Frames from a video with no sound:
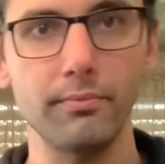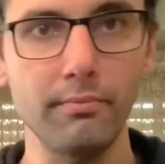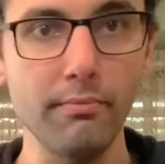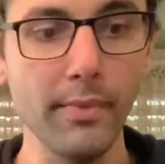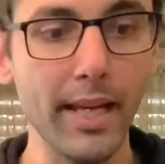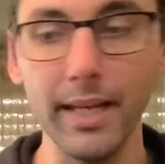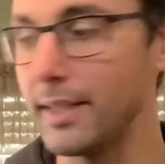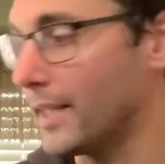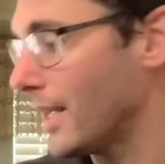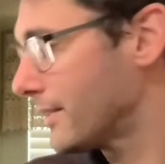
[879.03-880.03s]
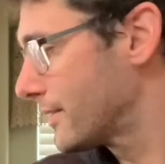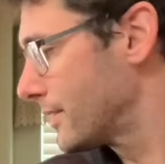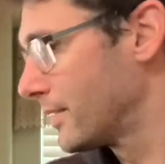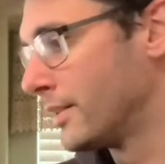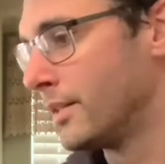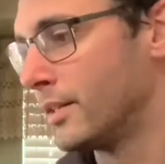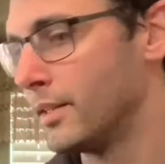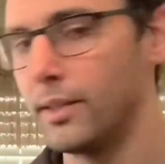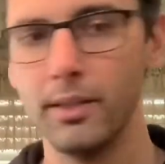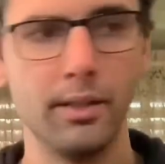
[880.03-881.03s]
And get,
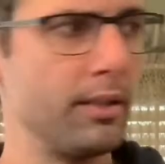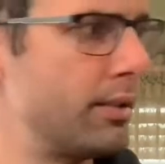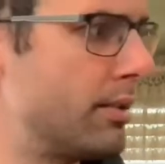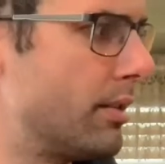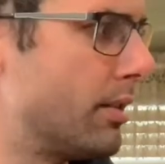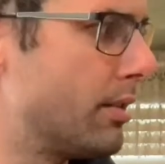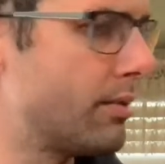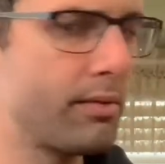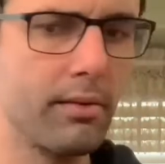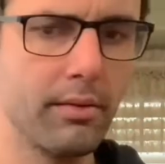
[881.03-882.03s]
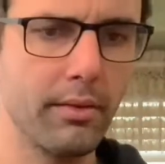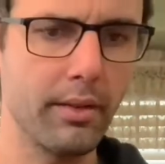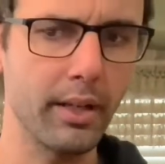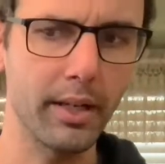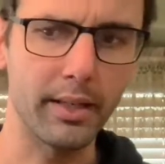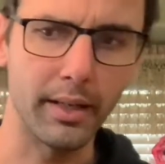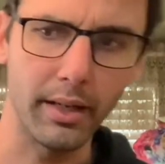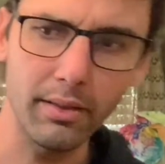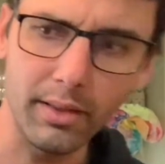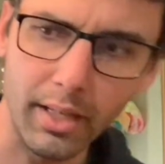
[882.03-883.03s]
I thought I had an
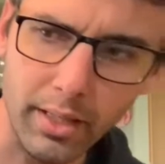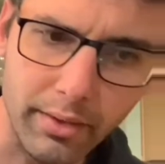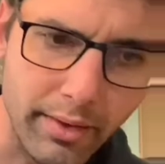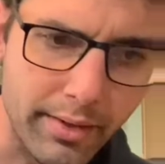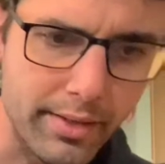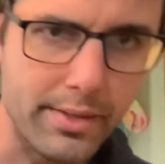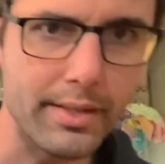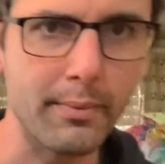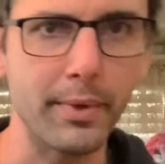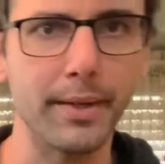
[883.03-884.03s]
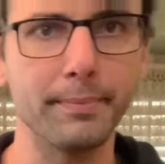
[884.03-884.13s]
airlock around here somewhere.